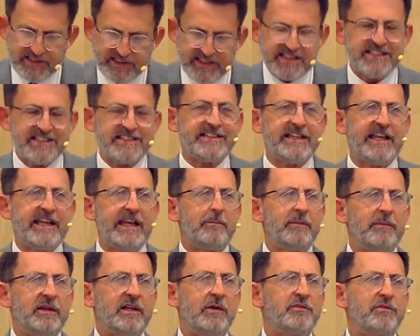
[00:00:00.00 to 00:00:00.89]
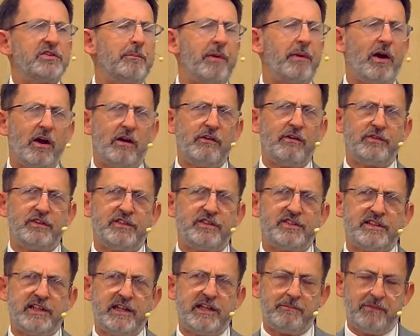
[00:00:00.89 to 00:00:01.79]
a statement, it was a powerful
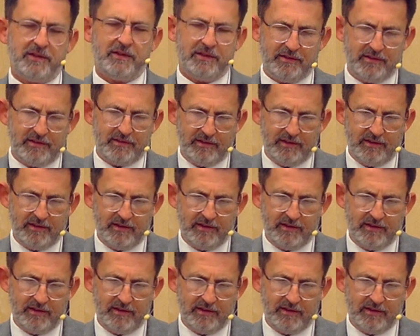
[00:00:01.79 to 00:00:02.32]
statement.